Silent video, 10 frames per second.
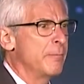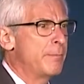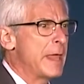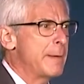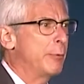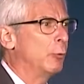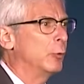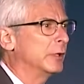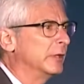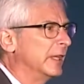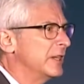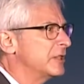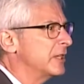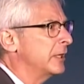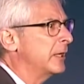people would
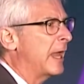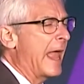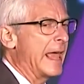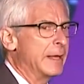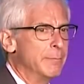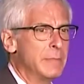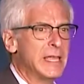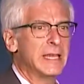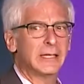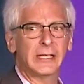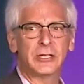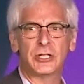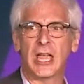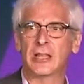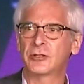listen and immediately
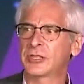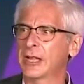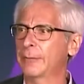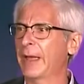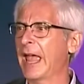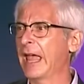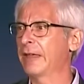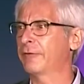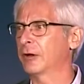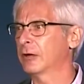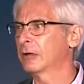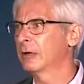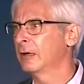change their behavior.